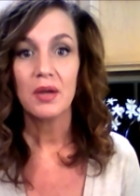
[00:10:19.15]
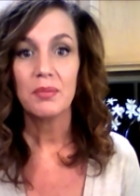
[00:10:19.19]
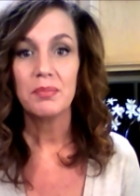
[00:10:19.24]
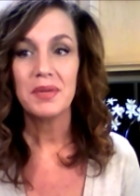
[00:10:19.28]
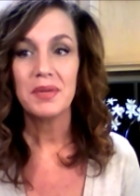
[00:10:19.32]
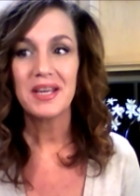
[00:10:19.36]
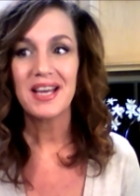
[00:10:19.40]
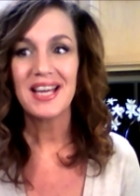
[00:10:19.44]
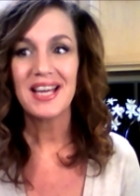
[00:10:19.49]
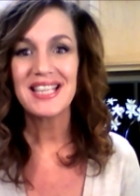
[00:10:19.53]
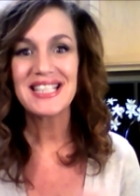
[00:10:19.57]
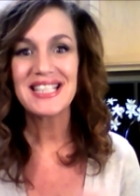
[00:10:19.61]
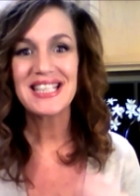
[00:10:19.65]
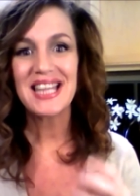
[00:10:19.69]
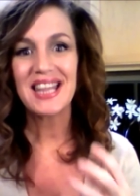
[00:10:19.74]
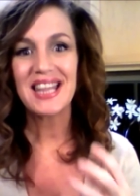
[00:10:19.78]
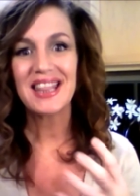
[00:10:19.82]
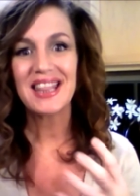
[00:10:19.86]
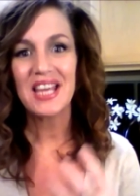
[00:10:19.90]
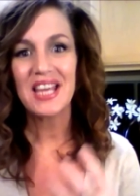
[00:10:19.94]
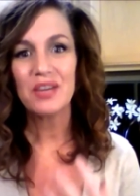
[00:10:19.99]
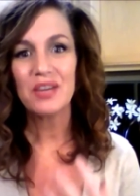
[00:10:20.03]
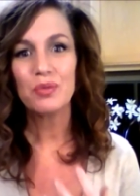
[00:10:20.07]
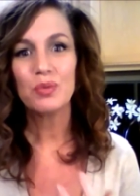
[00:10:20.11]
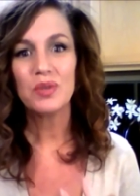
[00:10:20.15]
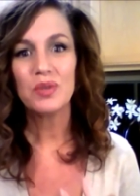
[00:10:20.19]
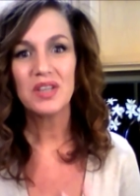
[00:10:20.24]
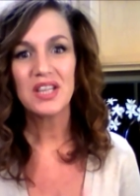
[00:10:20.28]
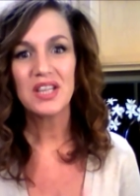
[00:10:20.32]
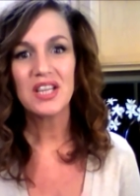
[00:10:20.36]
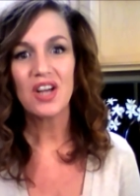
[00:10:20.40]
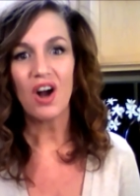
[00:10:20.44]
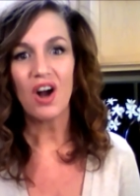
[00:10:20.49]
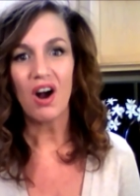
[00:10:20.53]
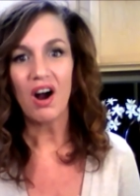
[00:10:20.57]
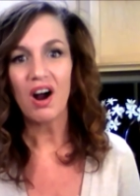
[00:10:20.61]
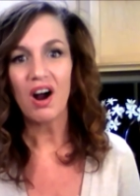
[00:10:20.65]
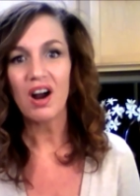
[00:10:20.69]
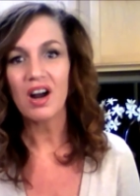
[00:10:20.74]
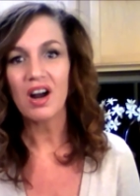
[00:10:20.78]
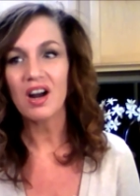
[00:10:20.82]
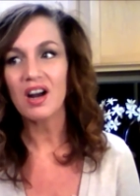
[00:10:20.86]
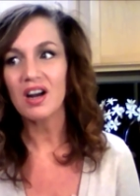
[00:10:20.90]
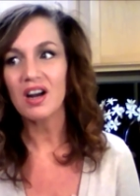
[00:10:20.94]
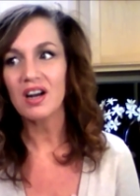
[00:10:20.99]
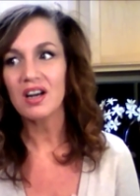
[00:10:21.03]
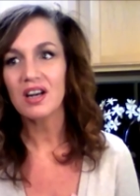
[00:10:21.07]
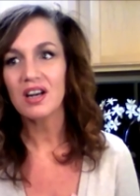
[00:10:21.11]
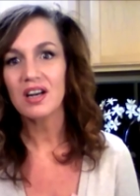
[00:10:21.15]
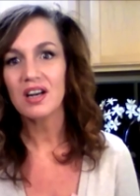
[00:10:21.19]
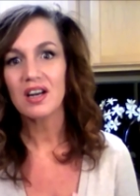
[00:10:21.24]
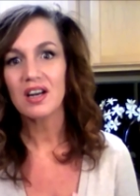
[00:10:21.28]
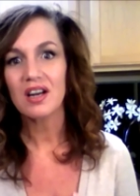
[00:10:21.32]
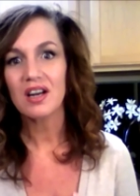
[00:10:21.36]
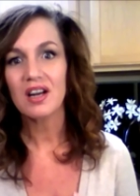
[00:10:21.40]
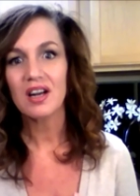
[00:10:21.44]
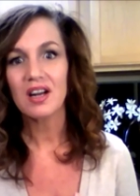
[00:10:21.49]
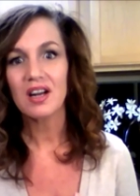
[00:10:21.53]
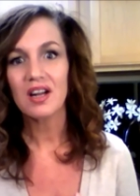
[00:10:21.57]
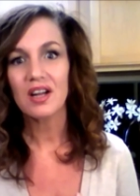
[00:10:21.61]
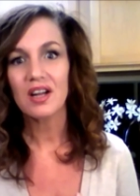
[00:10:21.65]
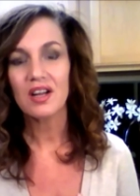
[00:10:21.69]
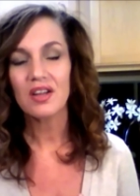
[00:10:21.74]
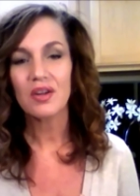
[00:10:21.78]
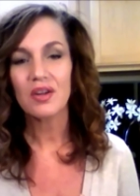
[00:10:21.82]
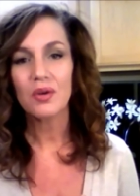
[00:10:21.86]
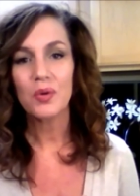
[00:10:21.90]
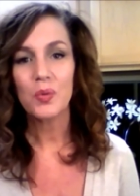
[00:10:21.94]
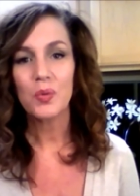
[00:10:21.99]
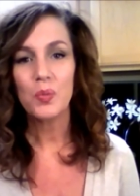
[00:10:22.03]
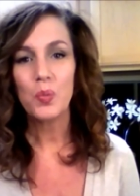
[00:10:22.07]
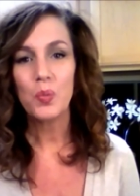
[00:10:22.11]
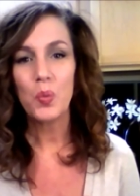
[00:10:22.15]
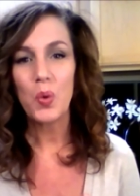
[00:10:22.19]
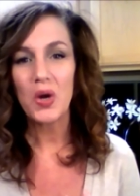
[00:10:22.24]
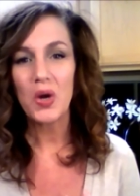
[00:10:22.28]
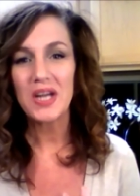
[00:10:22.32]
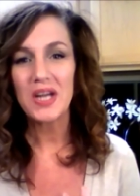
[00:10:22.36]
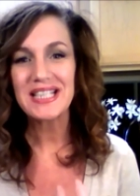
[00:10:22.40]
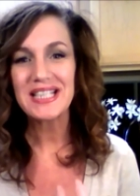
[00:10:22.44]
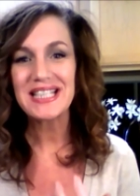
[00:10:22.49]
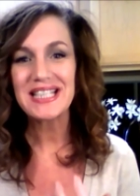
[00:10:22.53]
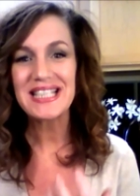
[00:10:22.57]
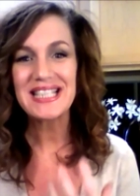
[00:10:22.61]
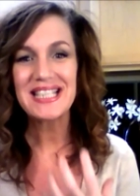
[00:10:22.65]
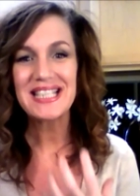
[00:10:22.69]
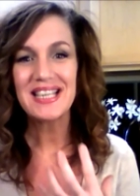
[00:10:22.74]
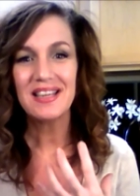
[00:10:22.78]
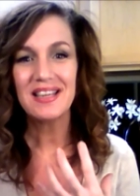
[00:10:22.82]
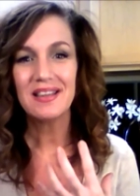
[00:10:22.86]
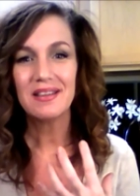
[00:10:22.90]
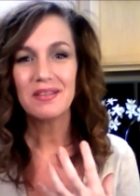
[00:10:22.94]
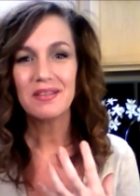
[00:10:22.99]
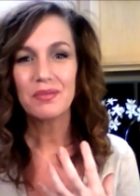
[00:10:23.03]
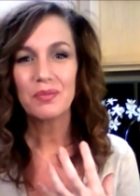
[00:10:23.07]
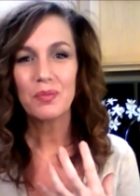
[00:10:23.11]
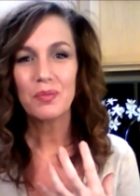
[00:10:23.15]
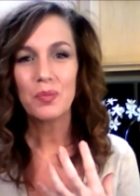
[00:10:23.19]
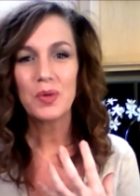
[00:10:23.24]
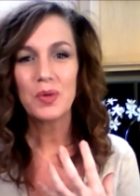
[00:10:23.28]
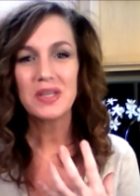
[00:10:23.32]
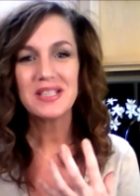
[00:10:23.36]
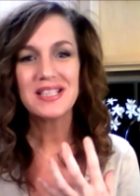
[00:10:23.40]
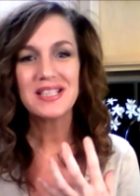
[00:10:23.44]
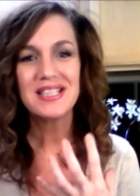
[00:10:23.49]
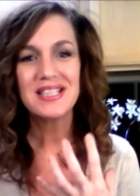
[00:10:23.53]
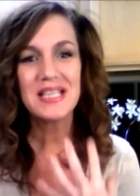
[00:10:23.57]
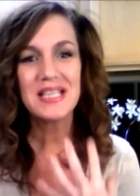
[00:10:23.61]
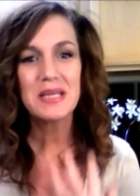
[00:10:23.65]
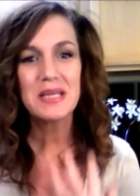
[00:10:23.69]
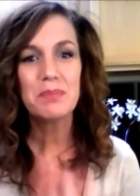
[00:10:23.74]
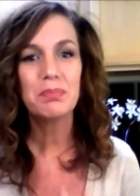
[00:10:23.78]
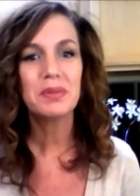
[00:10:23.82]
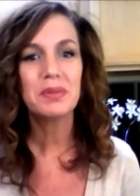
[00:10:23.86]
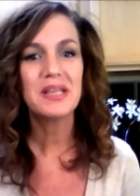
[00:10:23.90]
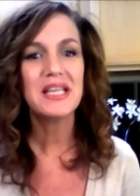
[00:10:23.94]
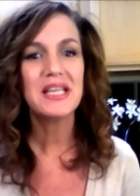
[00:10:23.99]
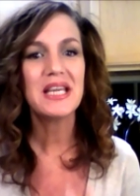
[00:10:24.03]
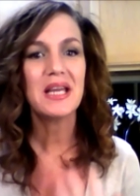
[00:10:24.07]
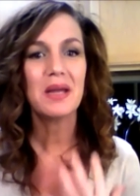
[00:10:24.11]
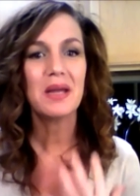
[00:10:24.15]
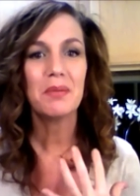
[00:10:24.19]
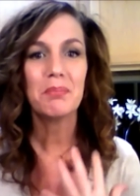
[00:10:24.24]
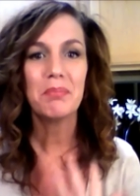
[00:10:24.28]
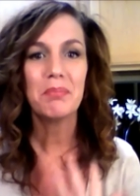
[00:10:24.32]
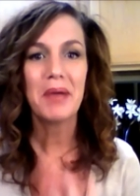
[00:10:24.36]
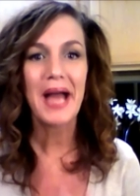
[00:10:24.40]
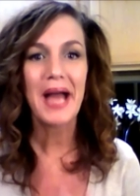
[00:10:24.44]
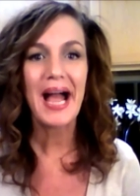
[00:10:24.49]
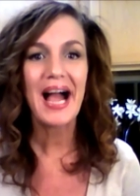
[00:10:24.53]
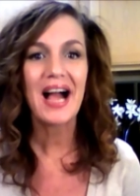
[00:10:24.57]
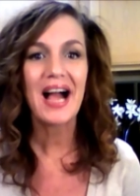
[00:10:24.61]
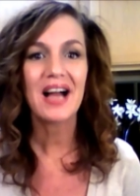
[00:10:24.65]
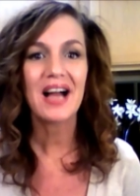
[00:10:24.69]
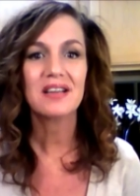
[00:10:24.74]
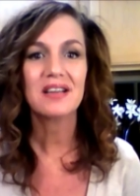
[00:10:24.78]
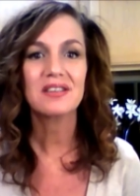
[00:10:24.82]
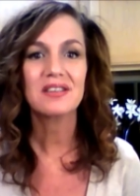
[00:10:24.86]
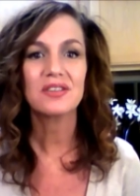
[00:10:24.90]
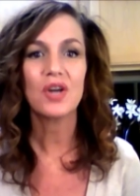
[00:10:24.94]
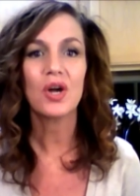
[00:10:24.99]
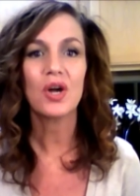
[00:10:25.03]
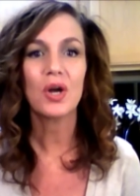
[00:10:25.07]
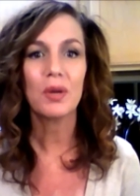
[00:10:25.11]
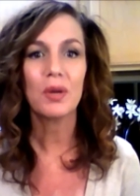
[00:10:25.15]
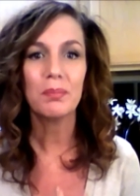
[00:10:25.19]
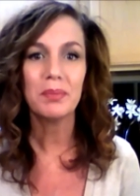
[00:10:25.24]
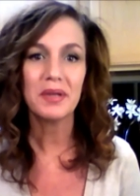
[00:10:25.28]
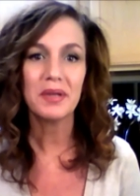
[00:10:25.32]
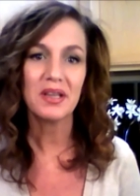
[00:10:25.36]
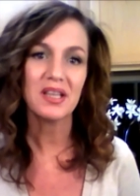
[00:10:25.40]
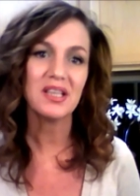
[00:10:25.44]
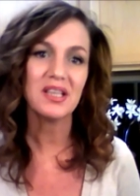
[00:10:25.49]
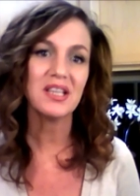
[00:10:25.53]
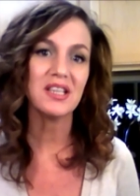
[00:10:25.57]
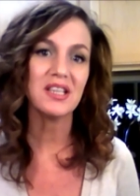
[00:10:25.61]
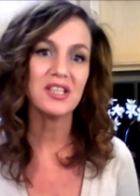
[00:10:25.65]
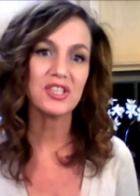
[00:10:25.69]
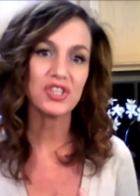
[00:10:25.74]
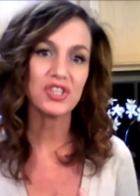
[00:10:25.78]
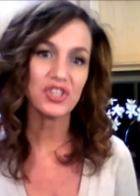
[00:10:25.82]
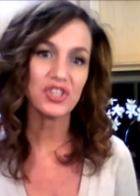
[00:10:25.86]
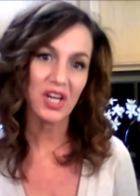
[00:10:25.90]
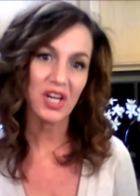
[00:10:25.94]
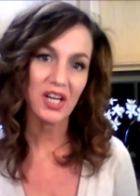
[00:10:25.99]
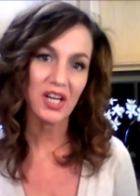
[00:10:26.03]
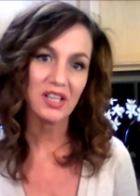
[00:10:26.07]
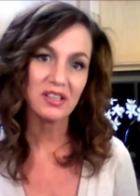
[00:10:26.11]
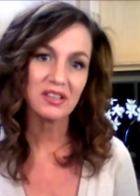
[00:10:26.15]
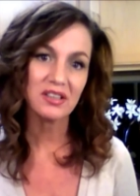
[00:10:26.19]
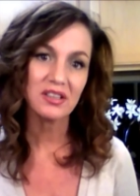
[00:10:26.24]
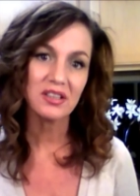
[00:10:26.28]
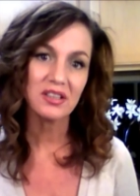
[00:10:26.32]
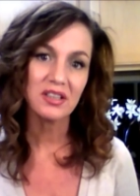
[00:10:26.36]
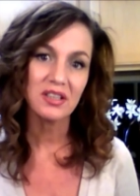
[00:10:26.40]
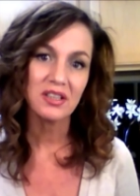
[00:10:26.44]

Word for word: because they really are what deeply impacts our ability to shine.